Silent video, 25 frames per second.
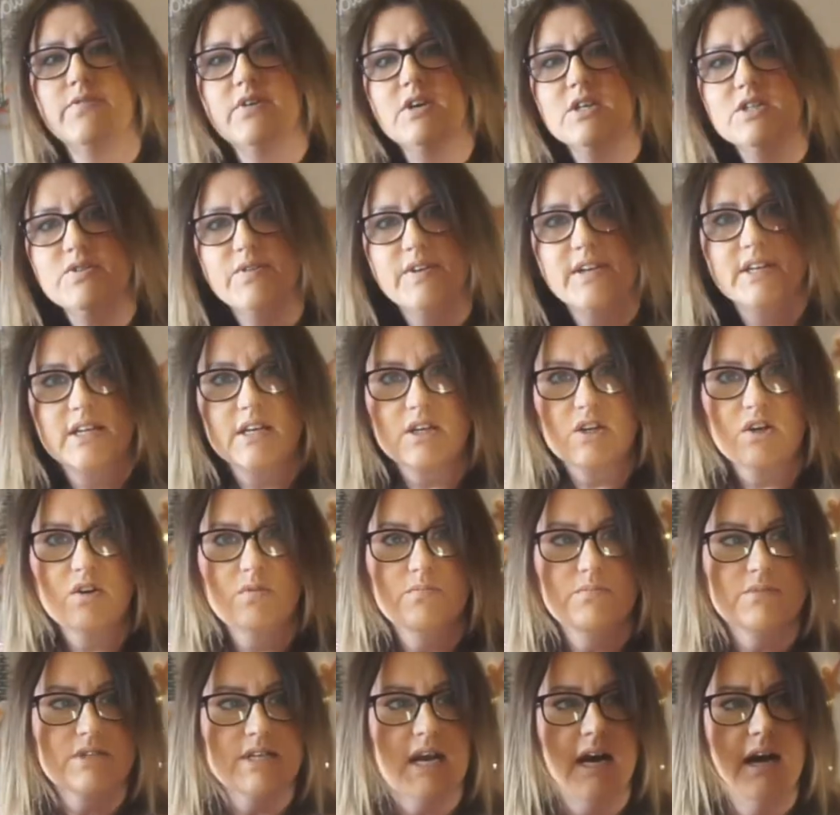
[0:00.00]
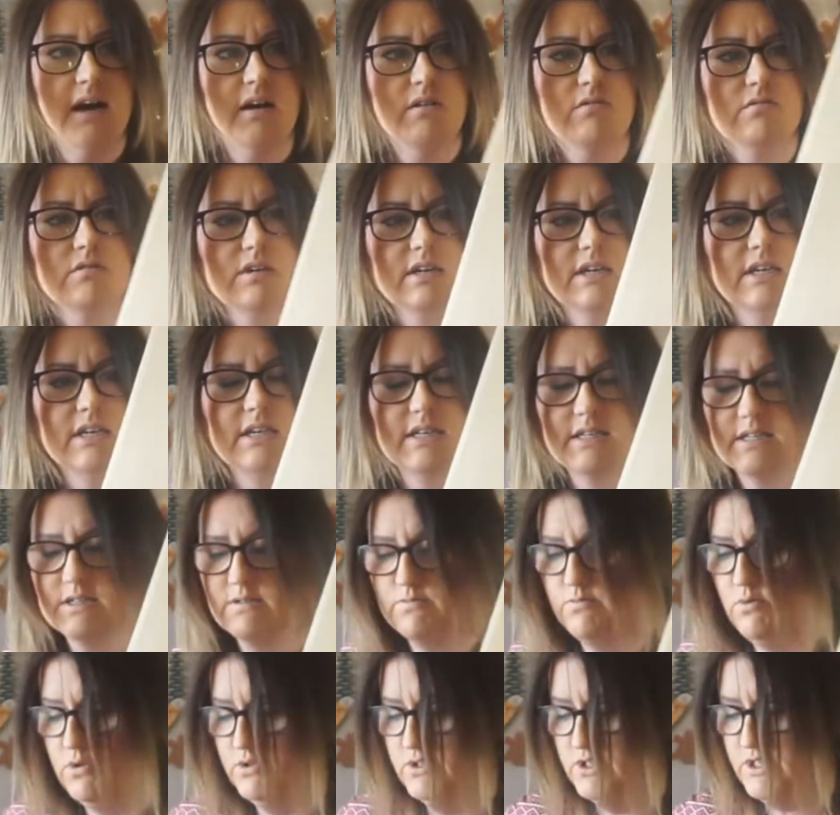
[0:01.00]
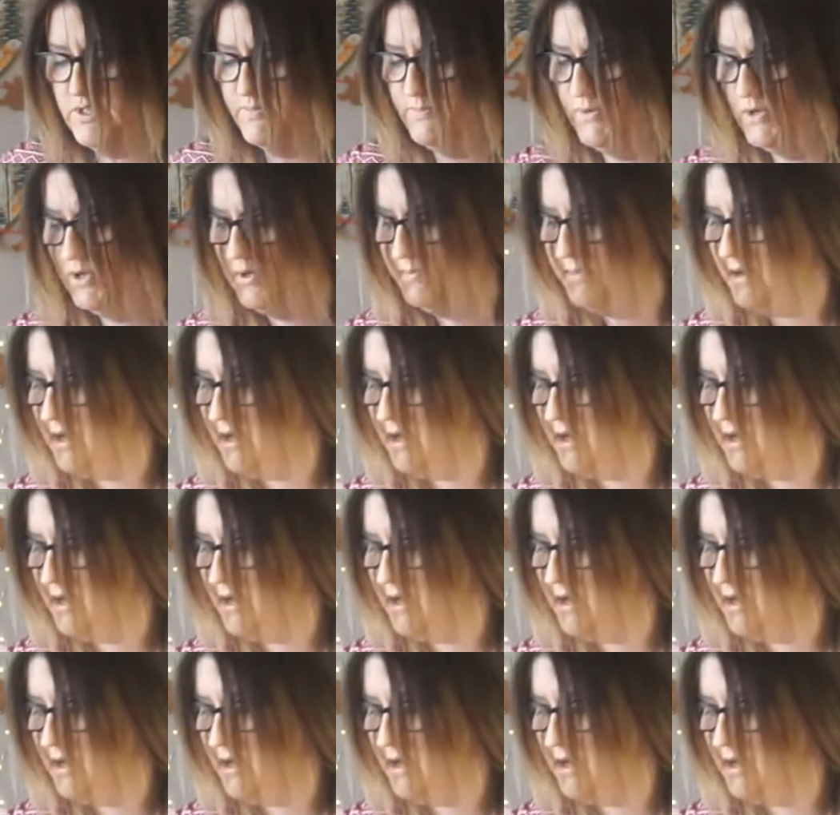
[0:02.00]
The first thing that comes out is one small